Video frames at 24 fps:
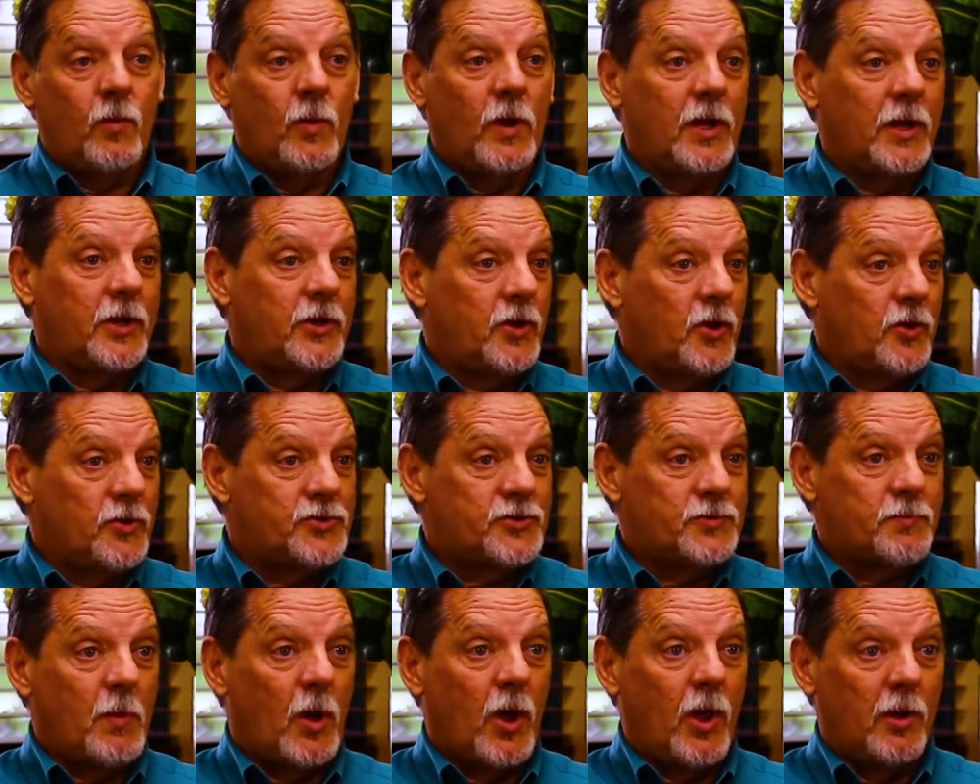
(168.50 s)
Well, in no
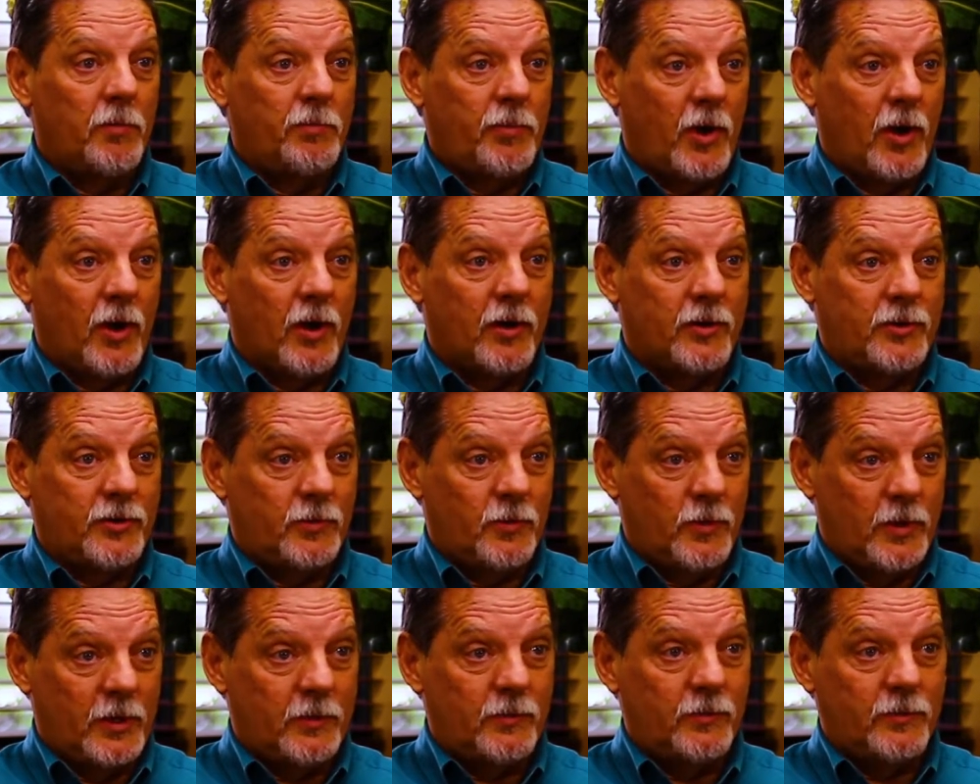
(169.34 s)
small part
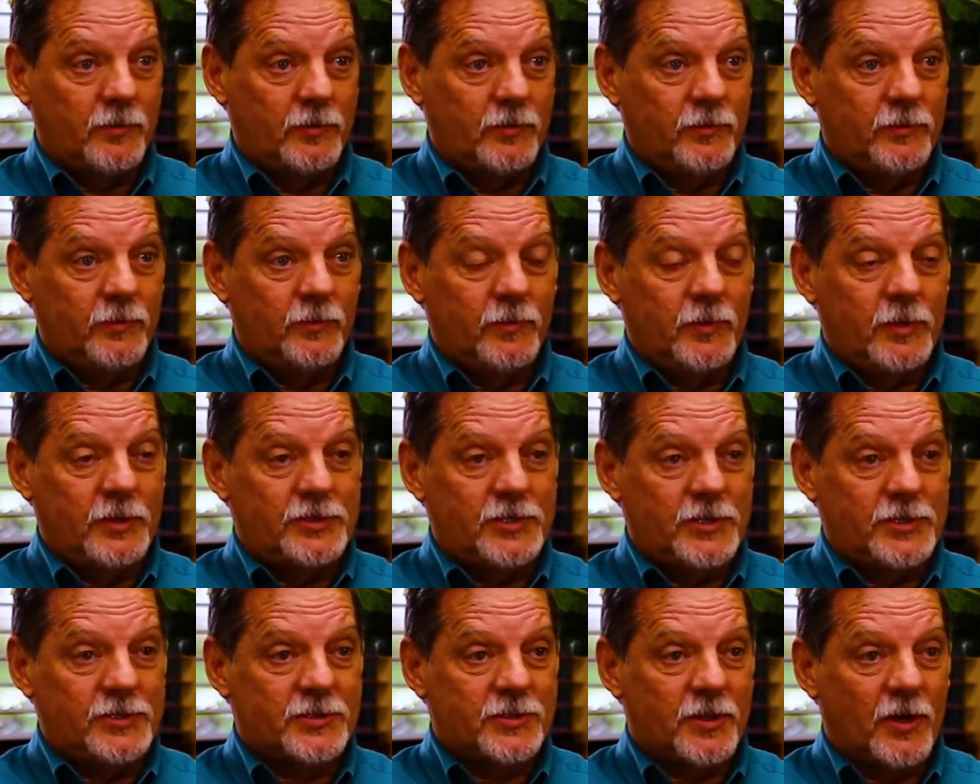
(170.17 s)
to what we
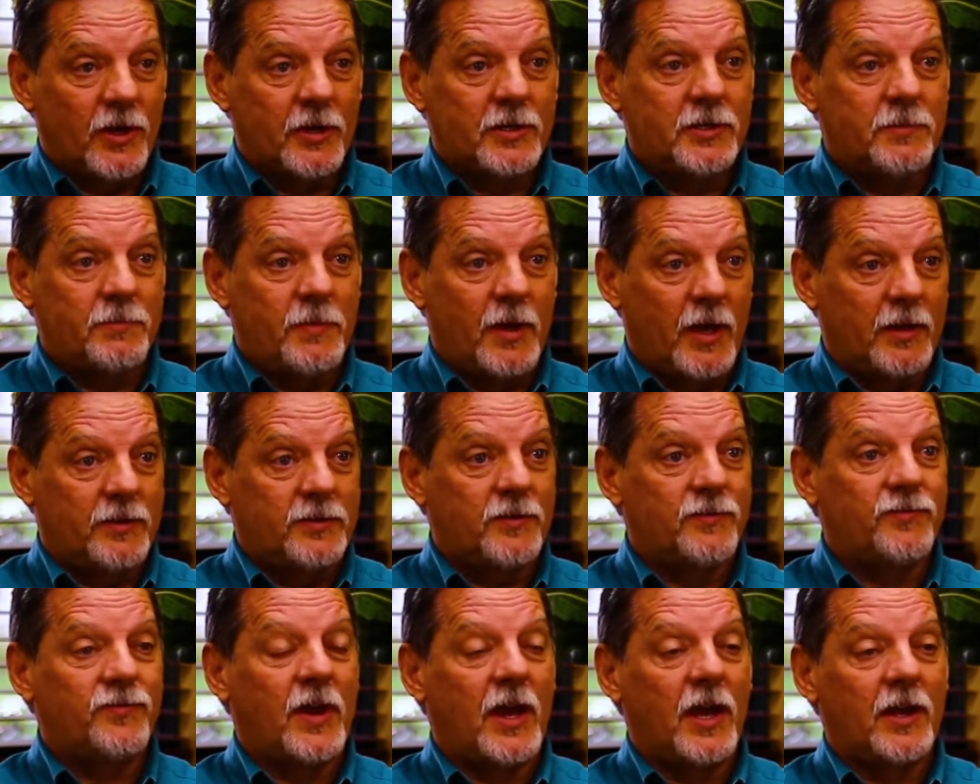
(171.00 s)
just talked about,
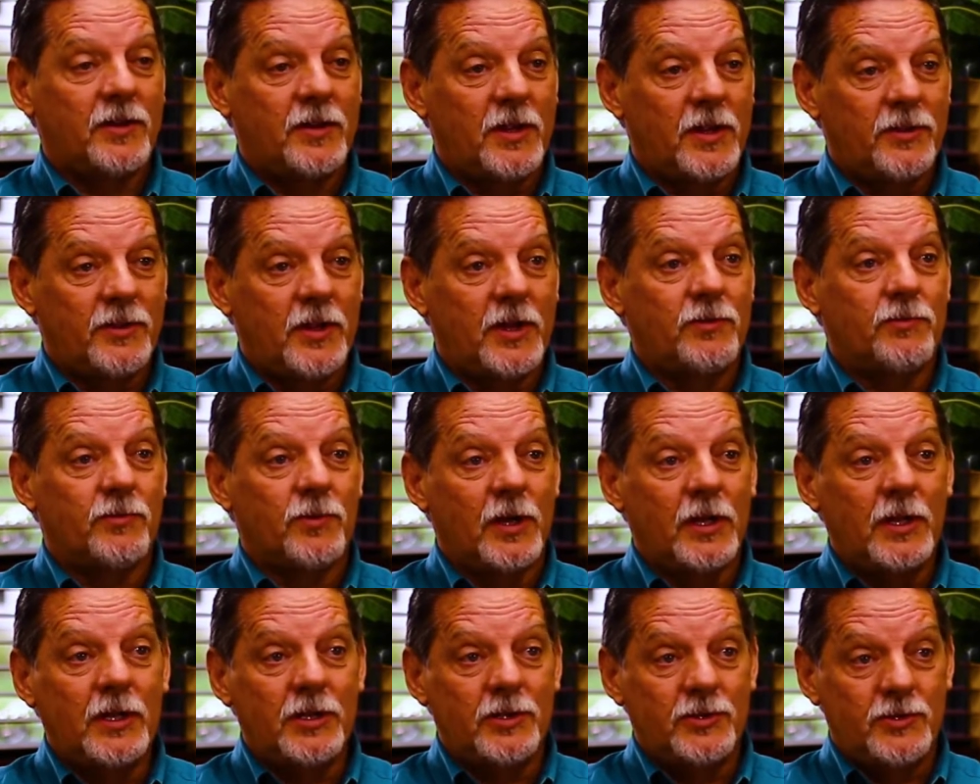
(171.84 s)
the fact that they
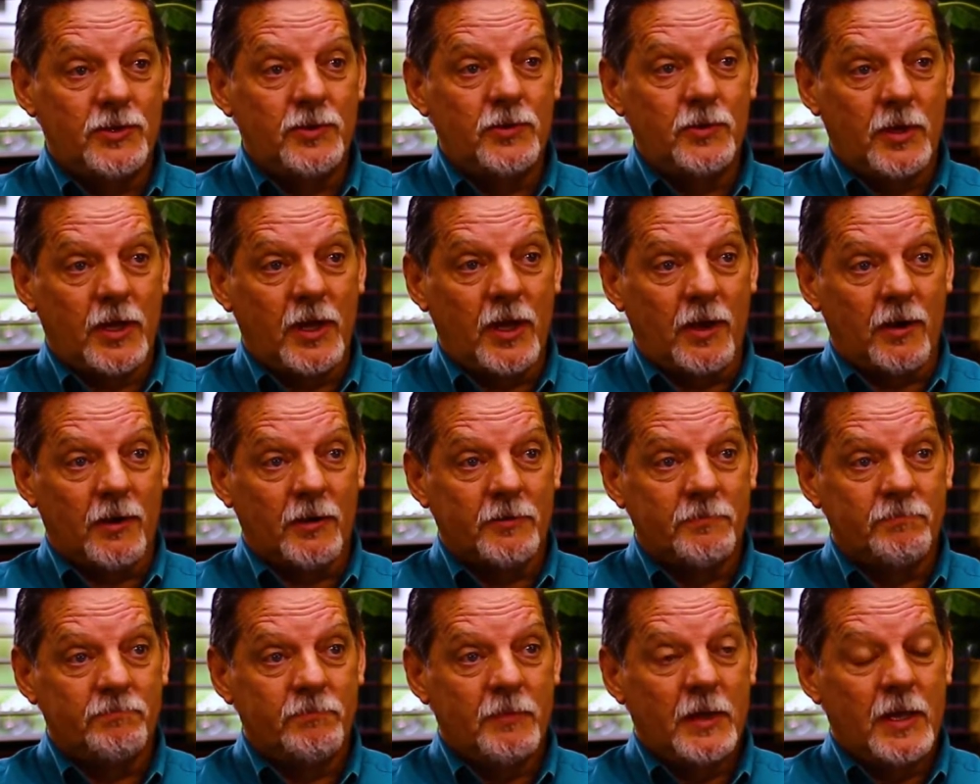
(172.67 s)
really do
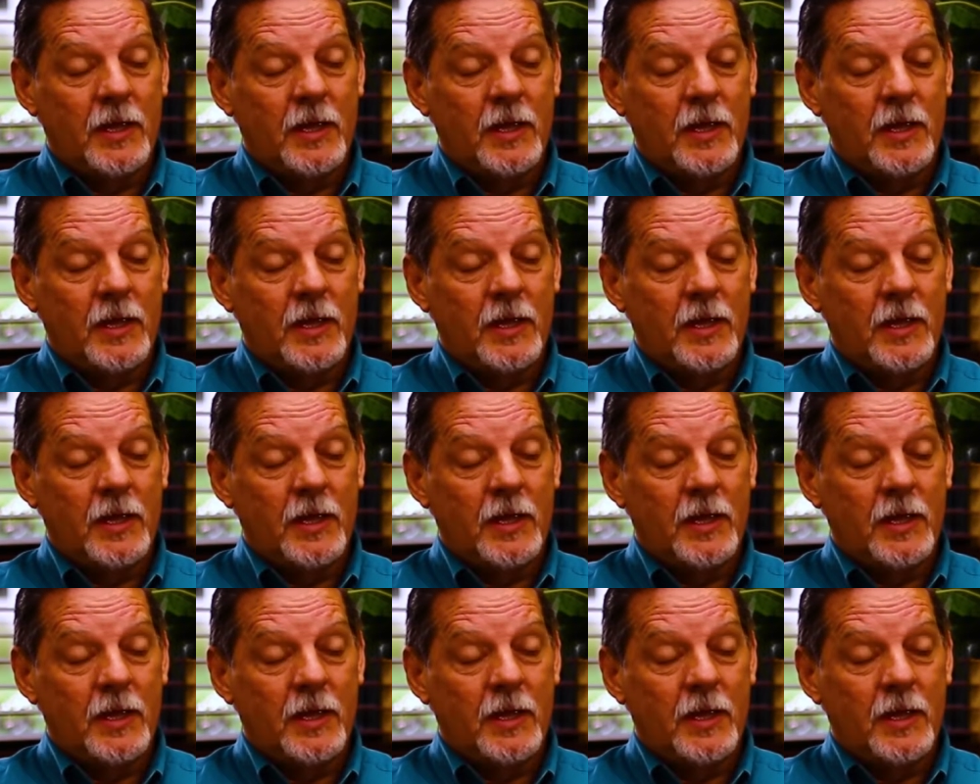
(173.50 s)
care